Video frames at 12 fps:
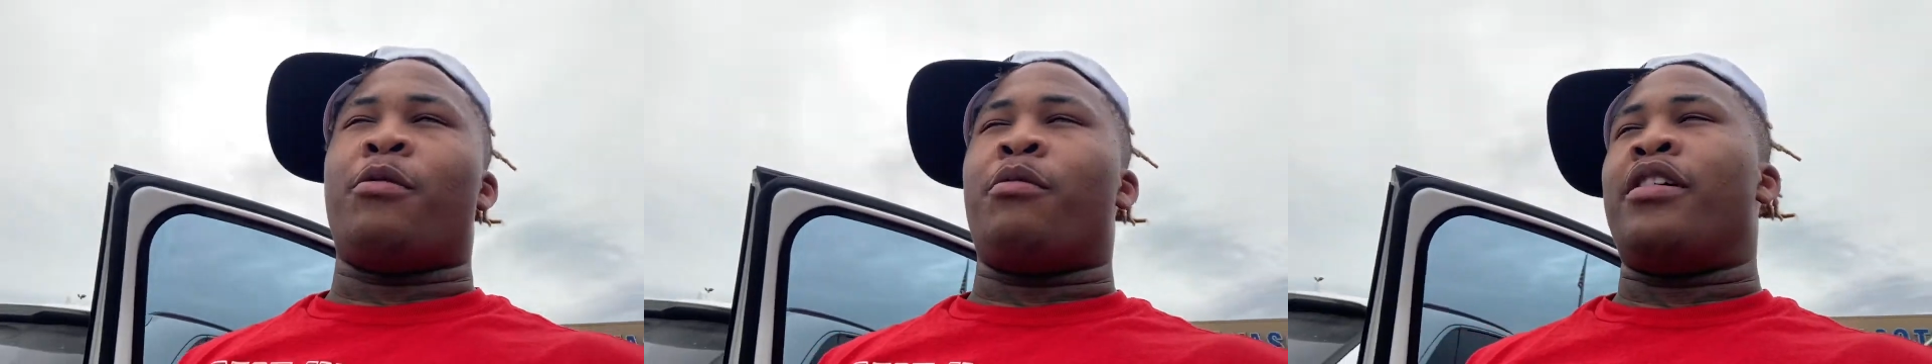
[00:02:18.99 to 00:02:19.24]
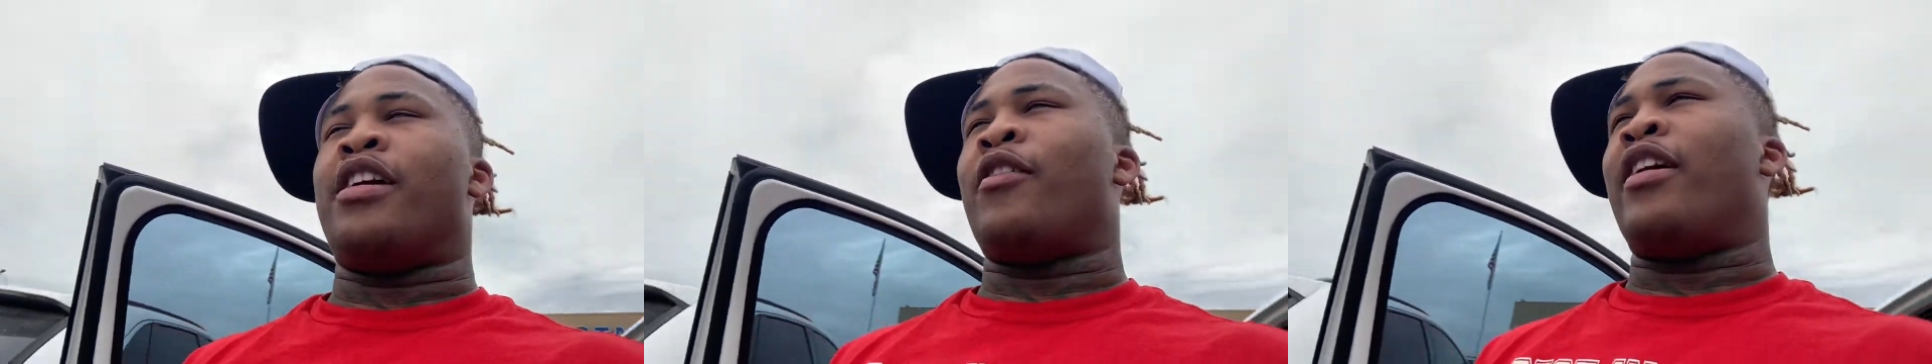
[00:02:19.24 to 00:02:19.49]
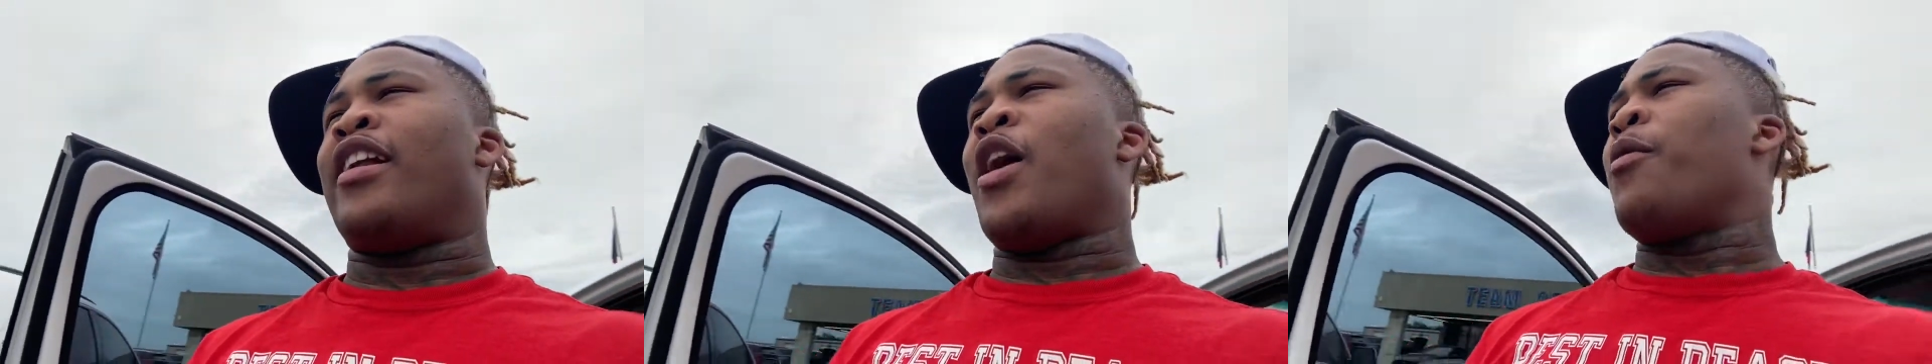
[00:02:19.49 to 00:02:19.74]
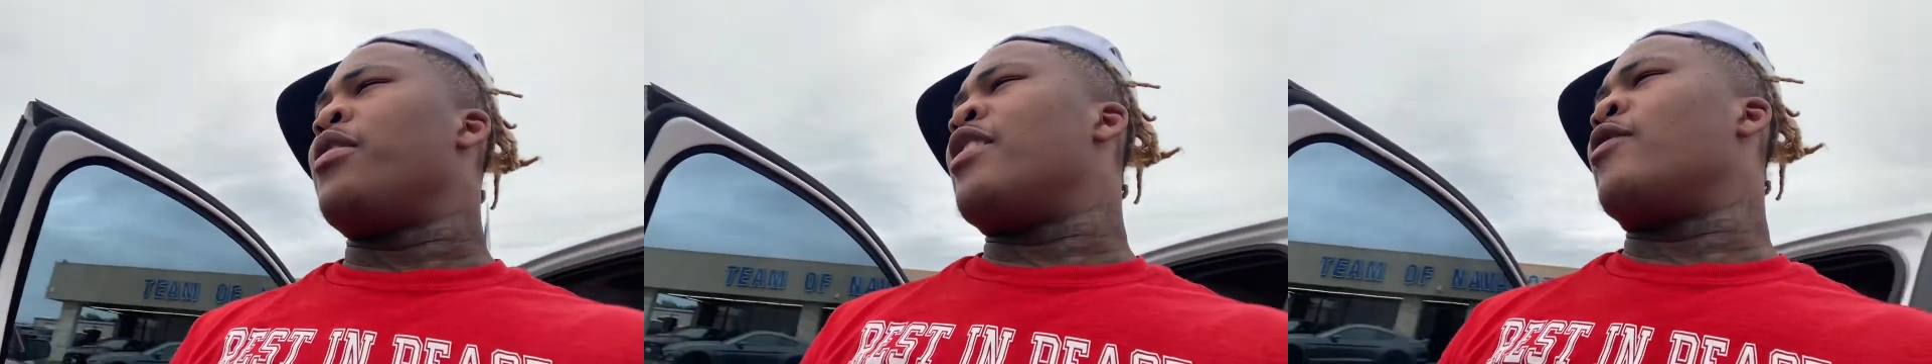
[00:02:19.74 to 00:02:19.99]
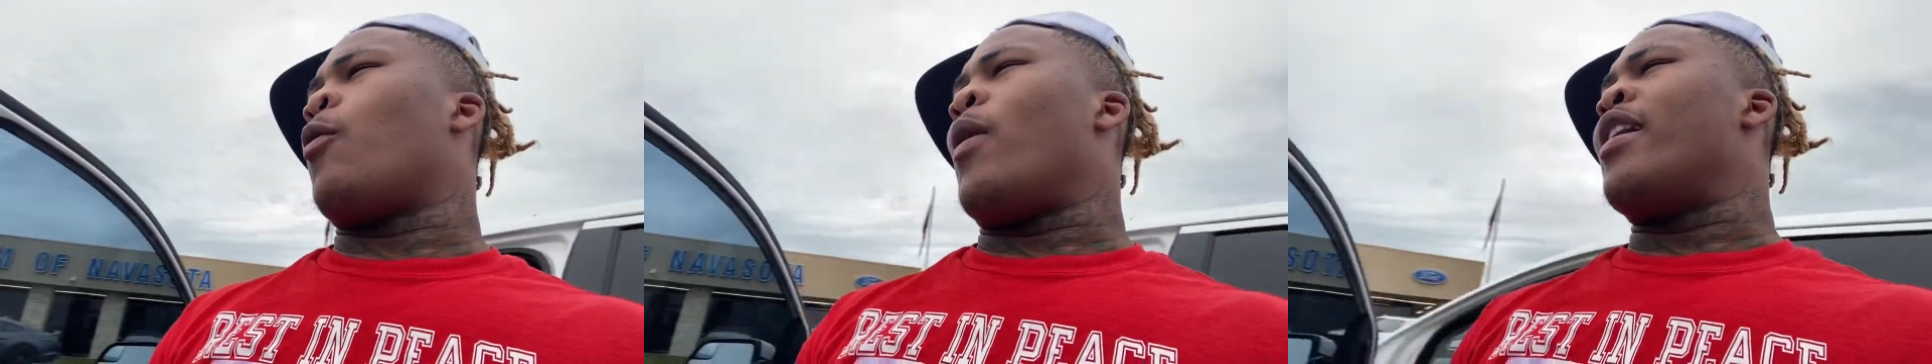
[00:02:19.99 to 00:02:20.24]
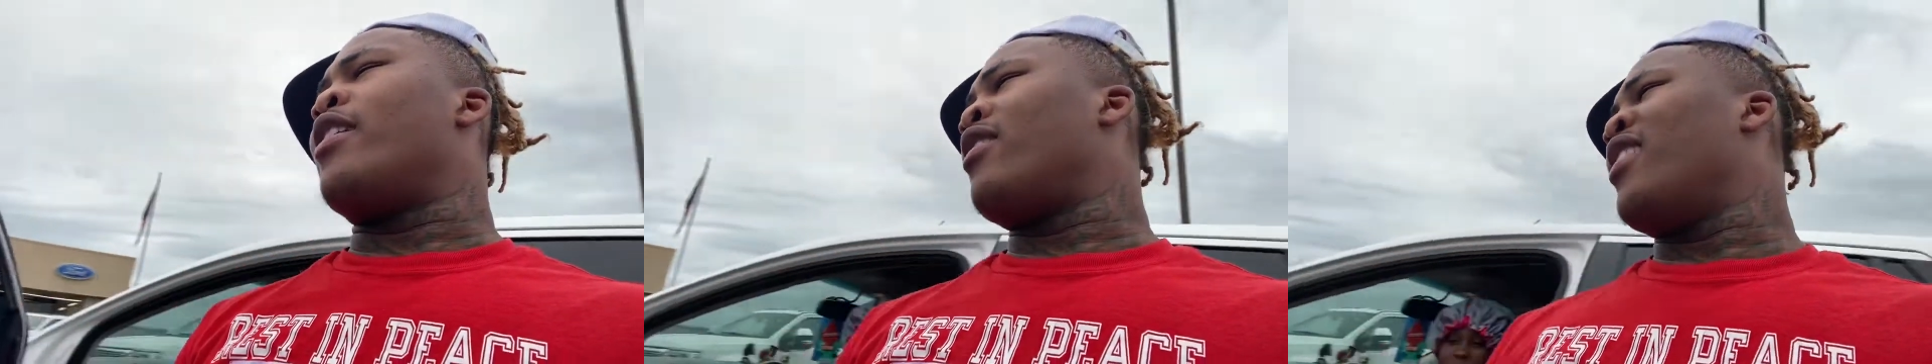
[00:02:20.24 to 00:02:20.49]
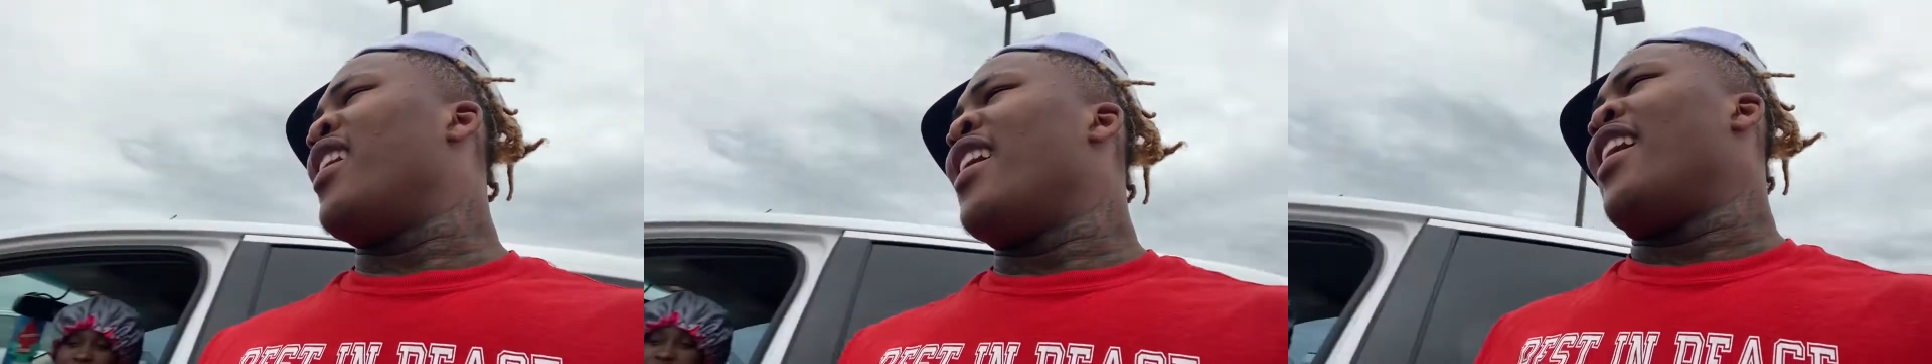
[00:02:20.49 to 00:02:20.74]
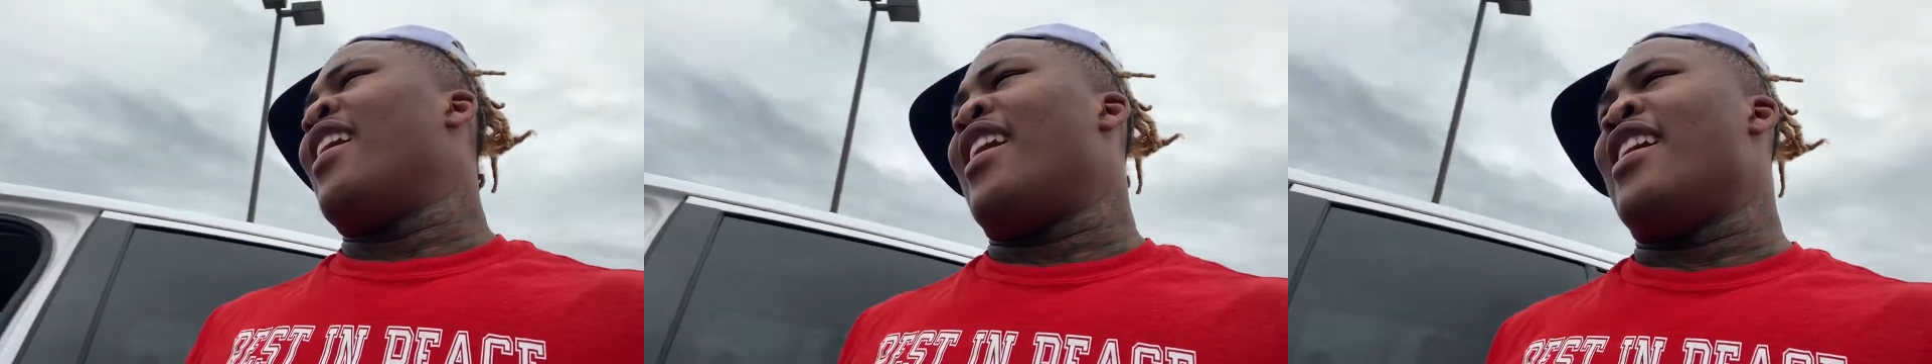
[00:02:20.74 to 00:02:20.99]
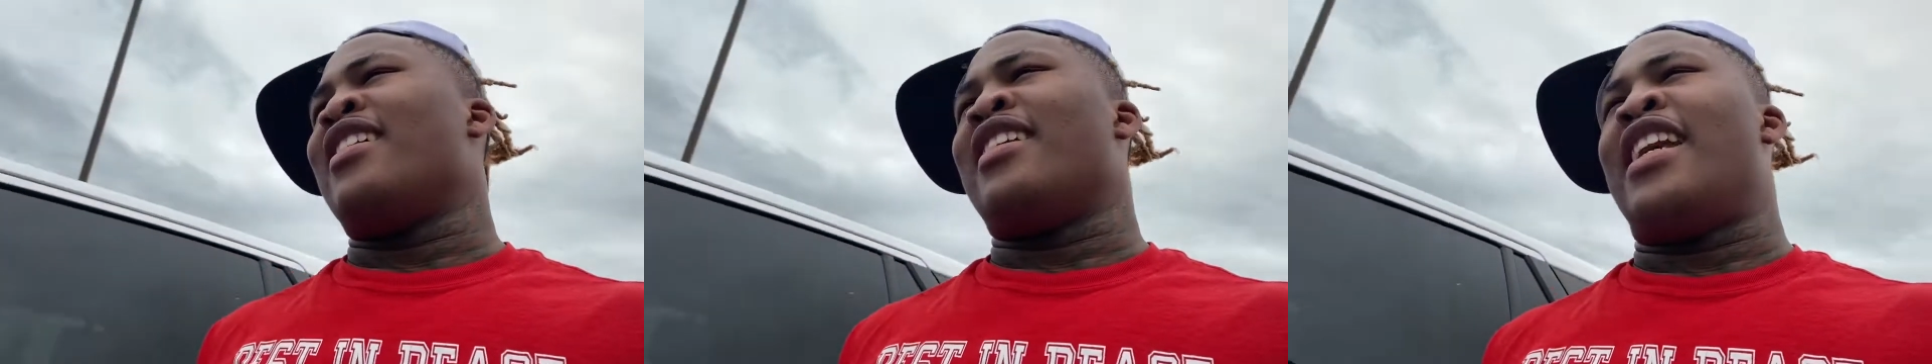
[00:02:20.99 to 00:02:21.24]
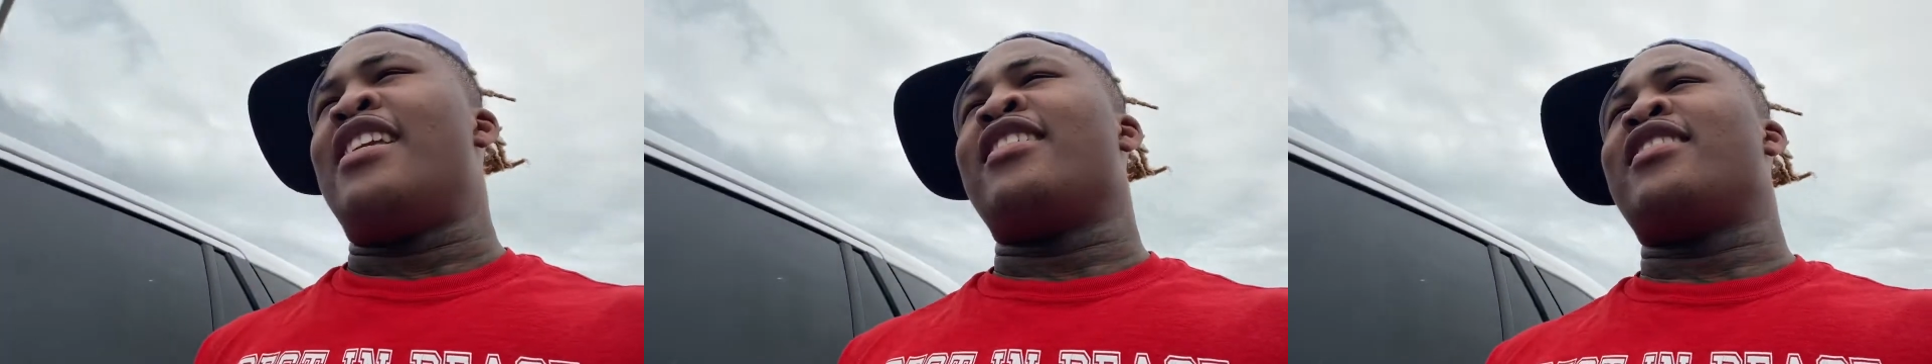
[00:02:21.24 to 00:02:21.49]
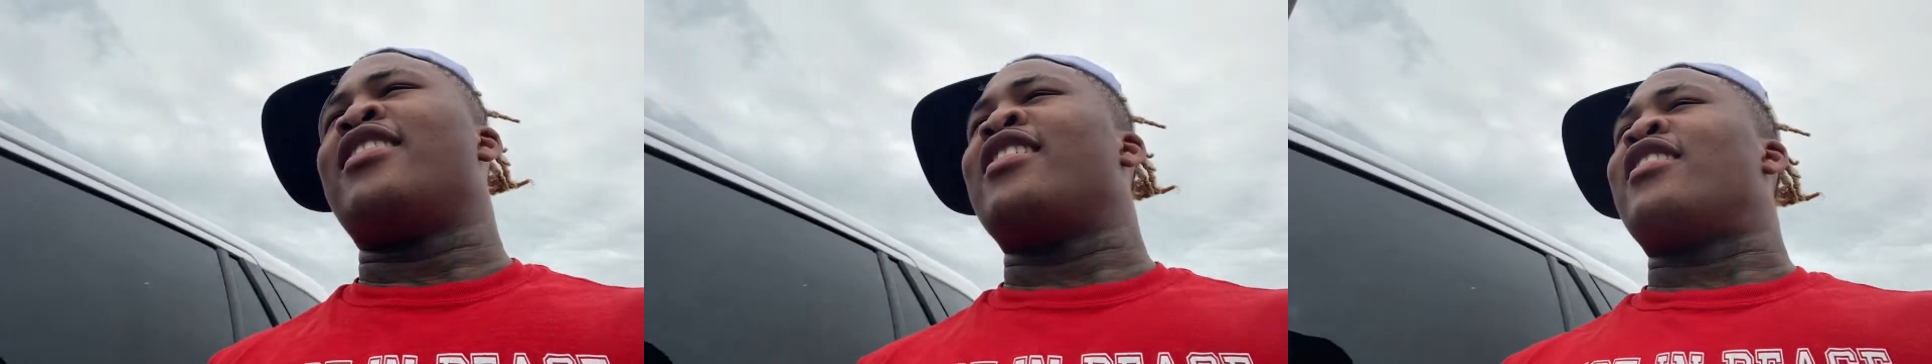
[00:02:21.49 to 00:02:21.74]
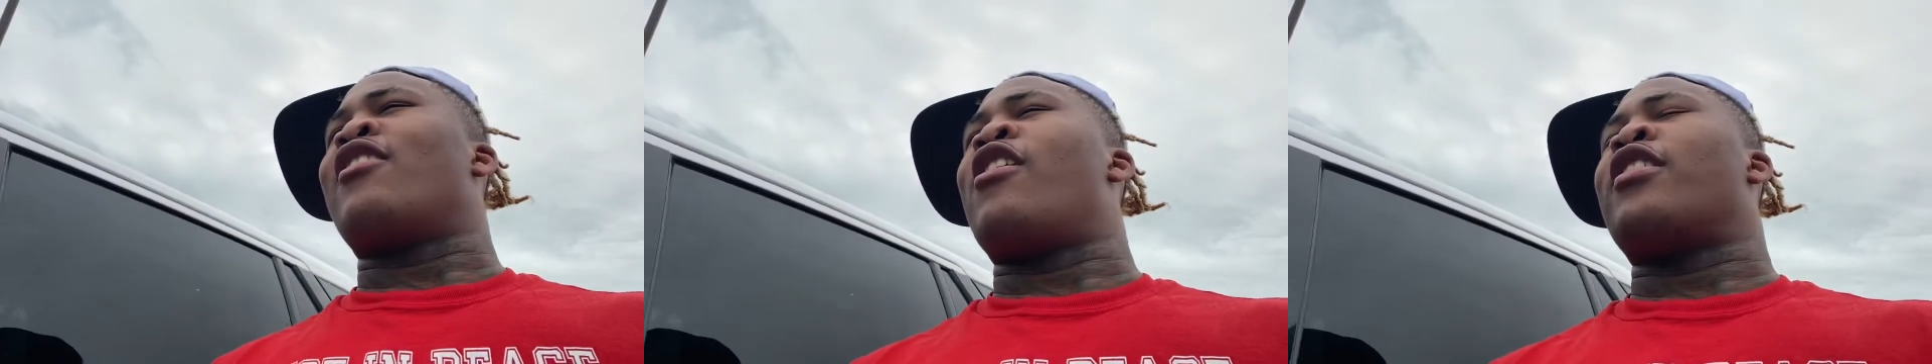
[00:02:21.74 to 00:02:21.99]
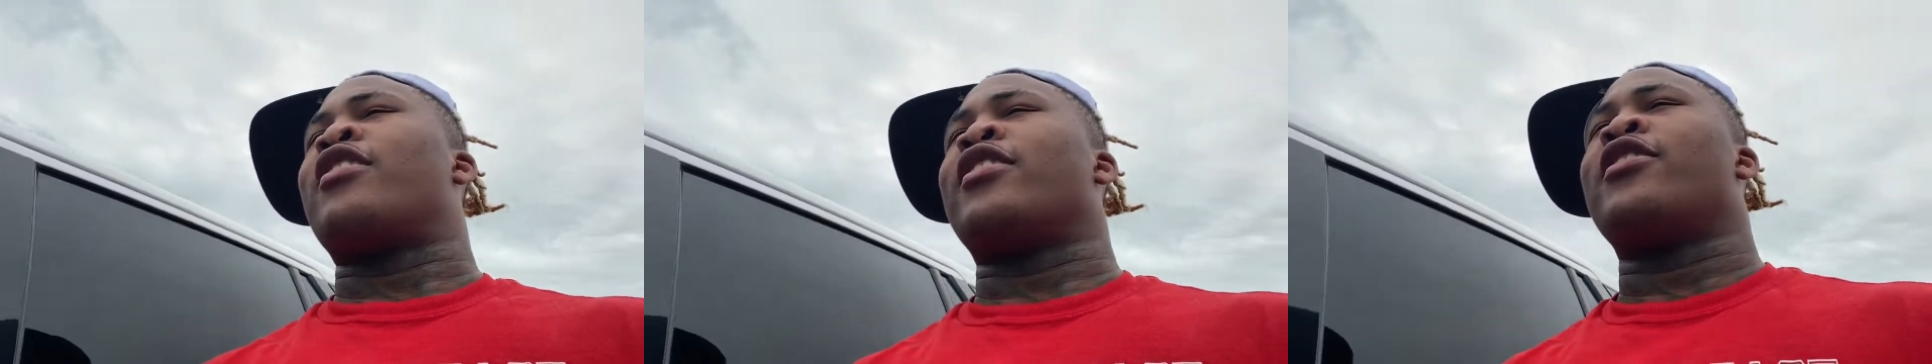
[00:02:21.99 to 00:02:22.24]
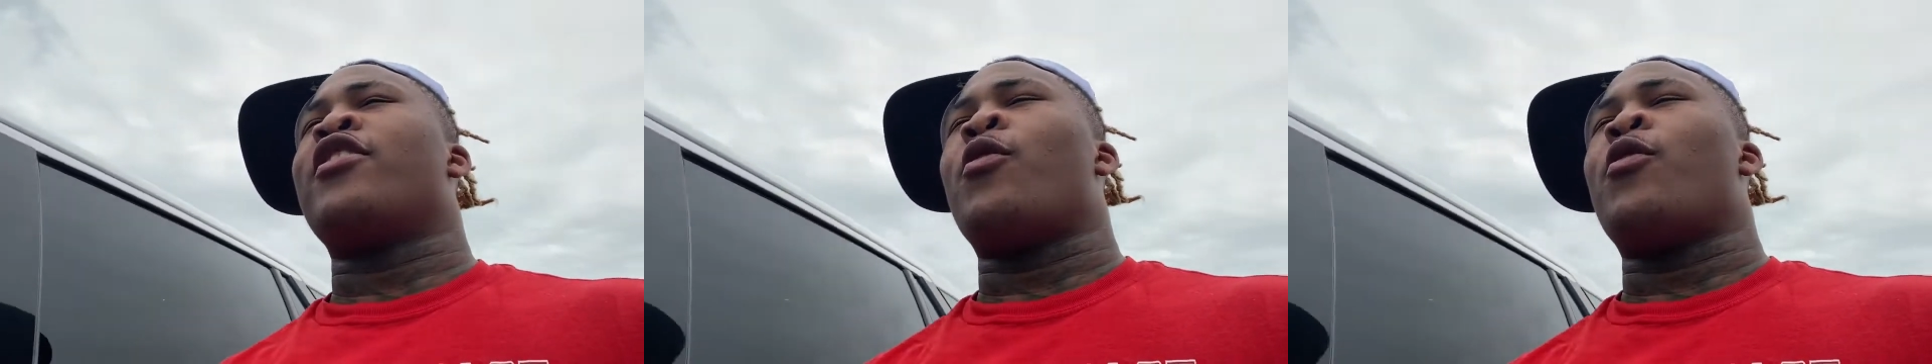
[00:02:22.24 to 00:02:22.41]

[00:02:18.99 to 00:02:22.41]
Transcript: But yeah, right now we just waiting. They just took the car to service.